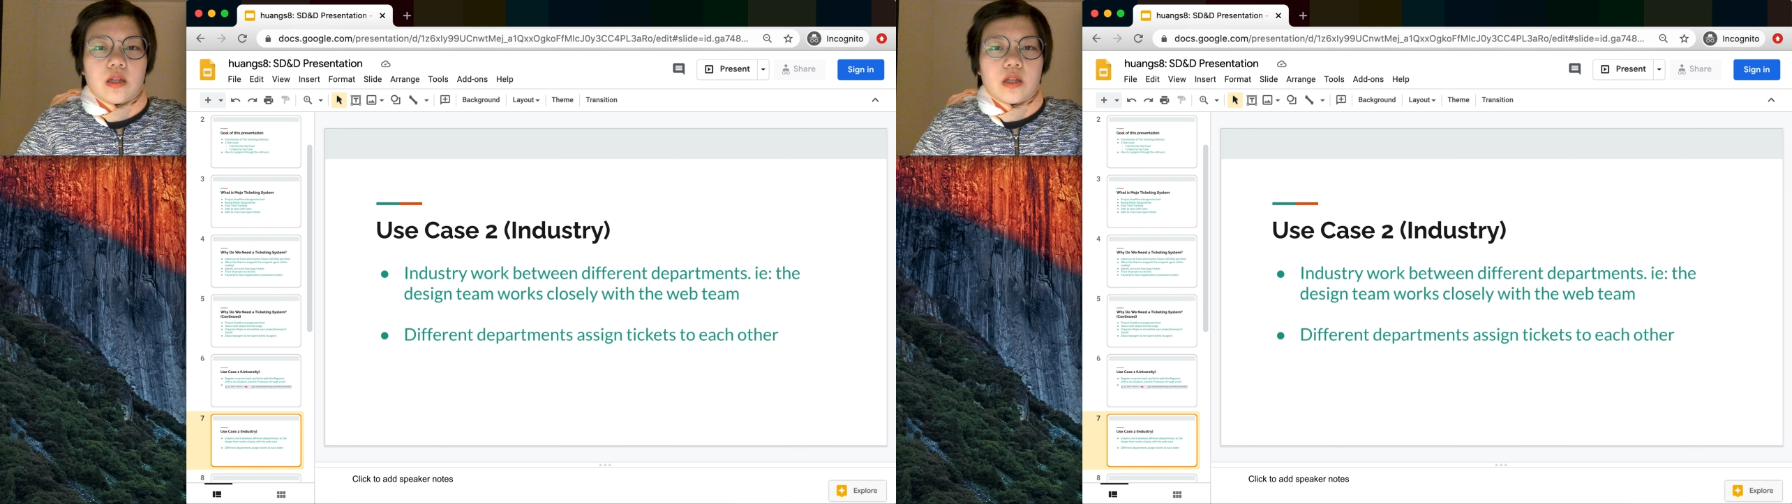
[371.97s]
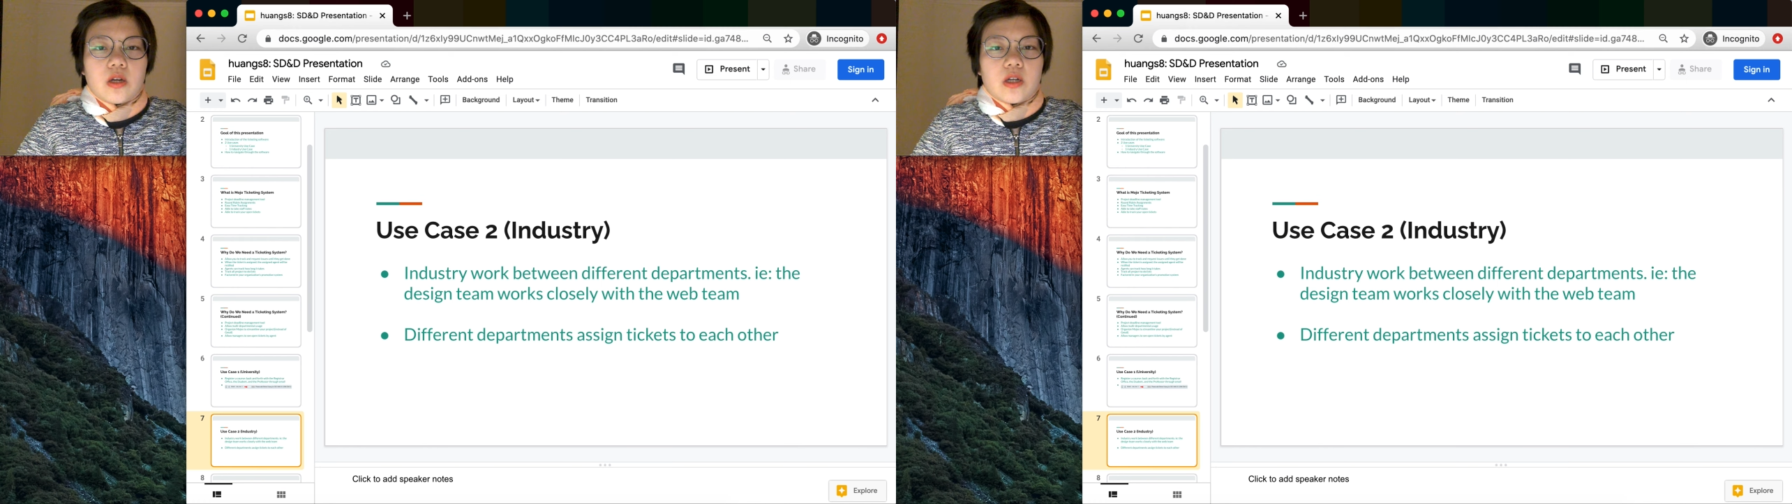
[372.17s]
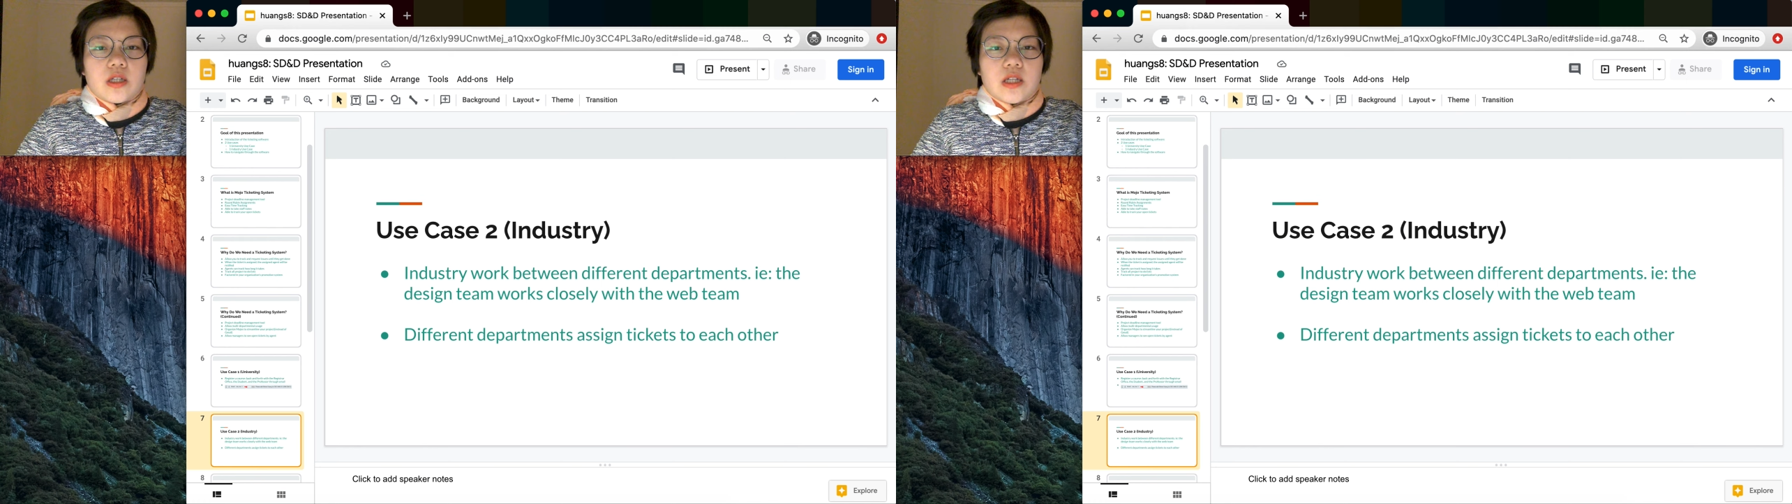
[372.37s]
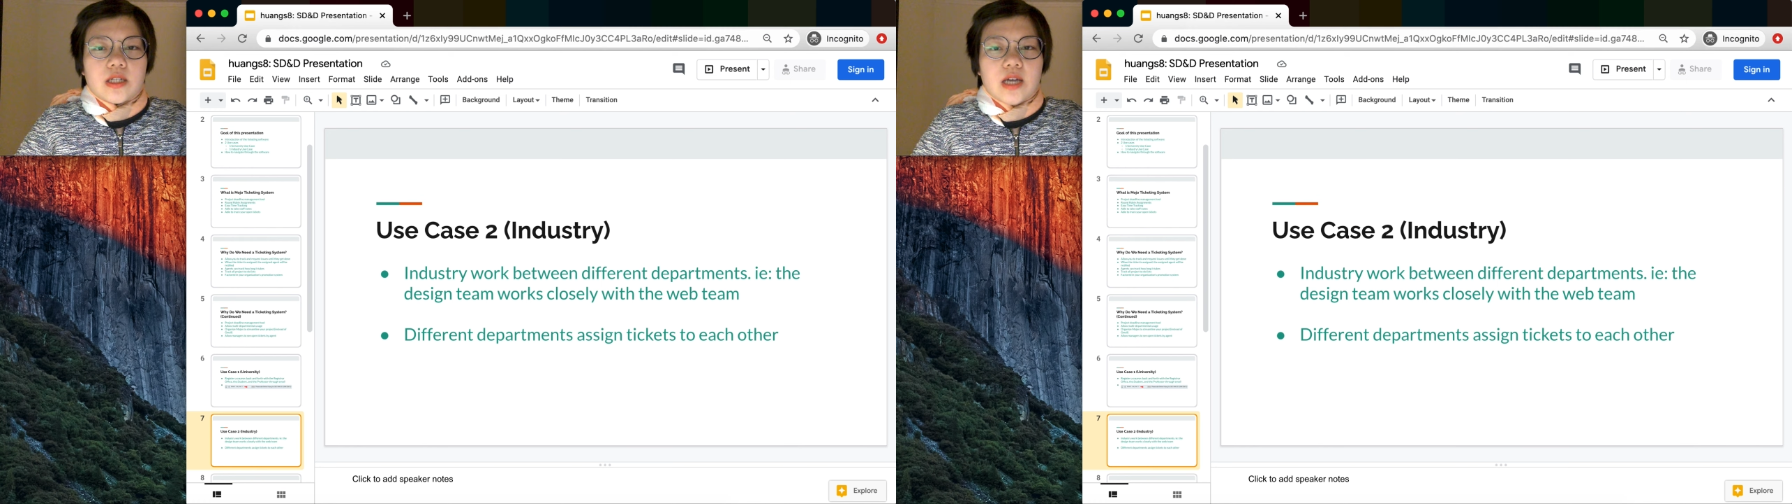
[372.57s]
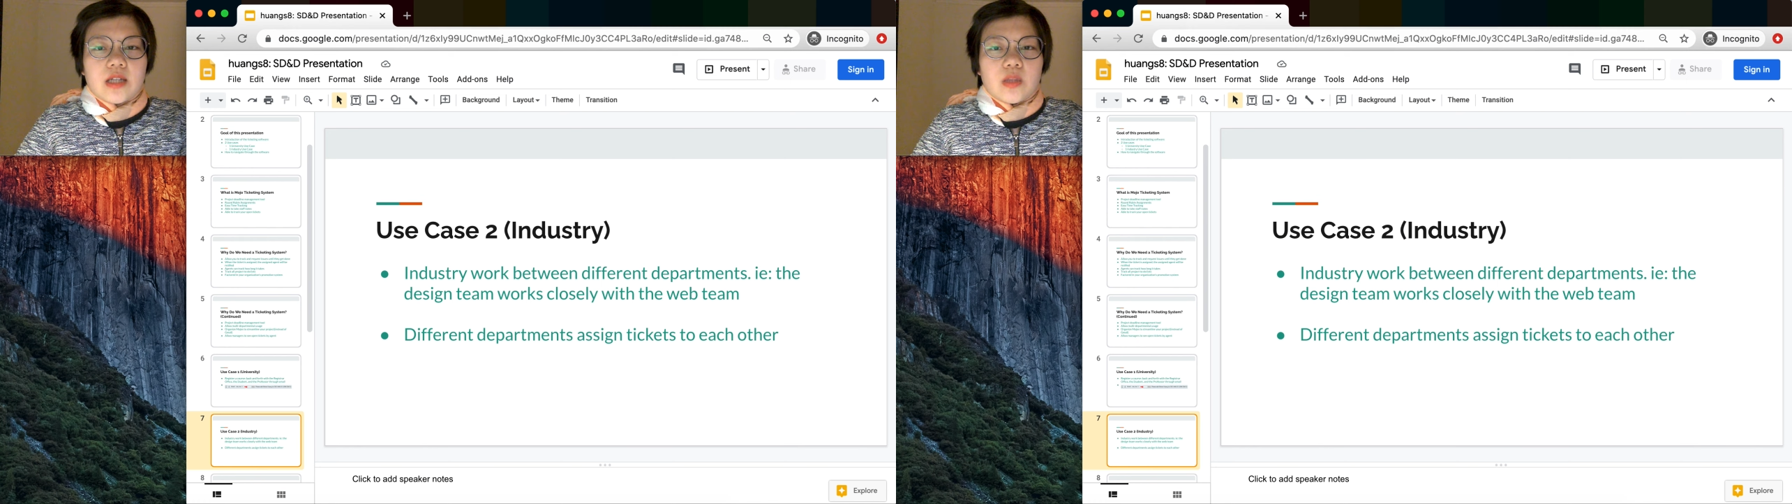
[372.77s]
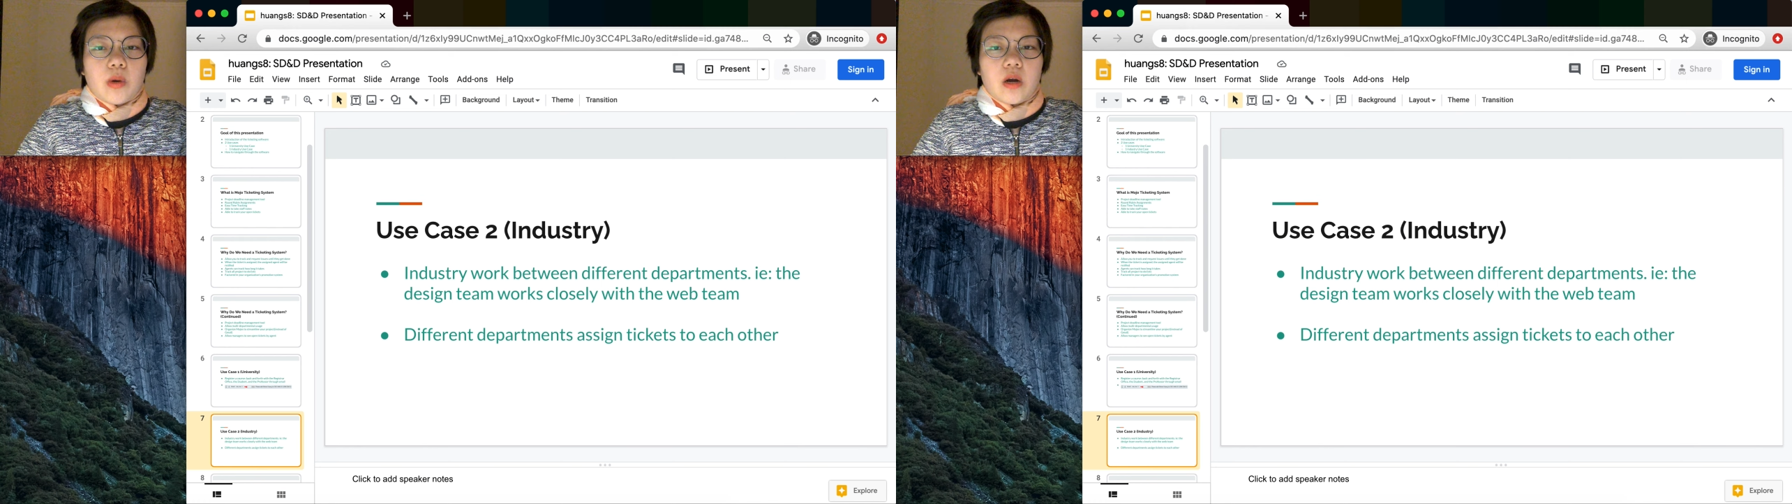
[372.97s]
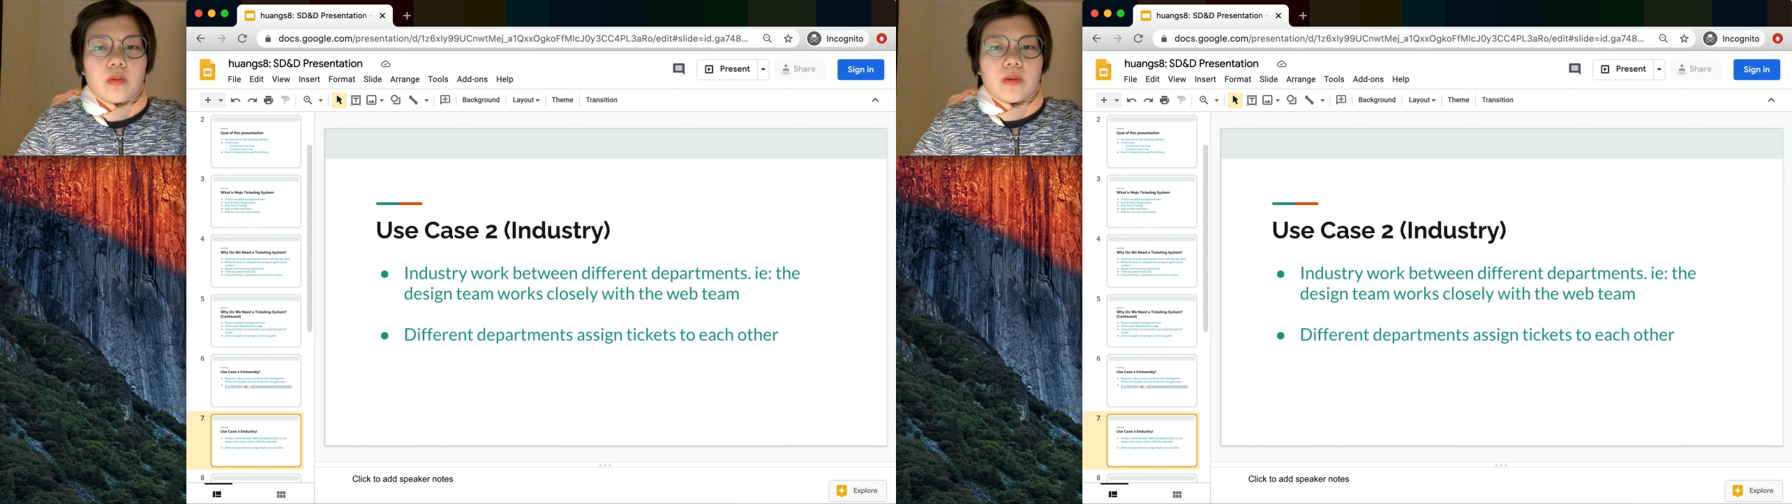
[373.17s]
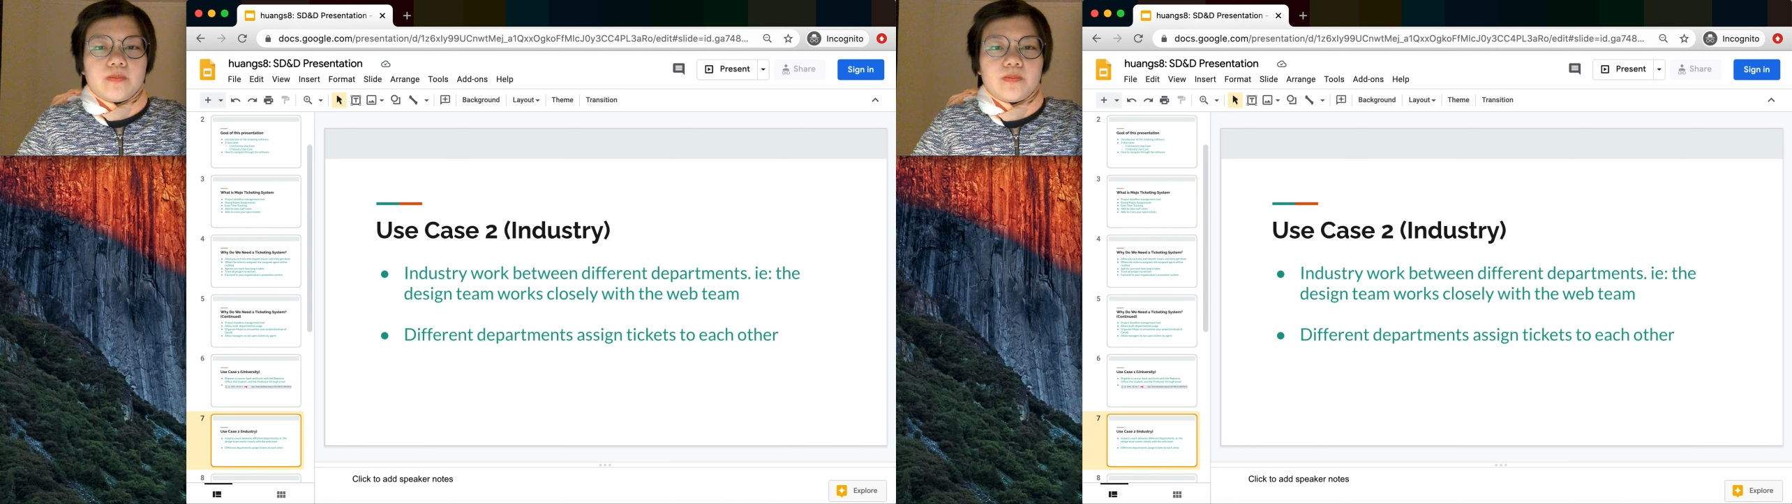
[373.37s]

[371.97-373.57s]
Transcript: there is design department.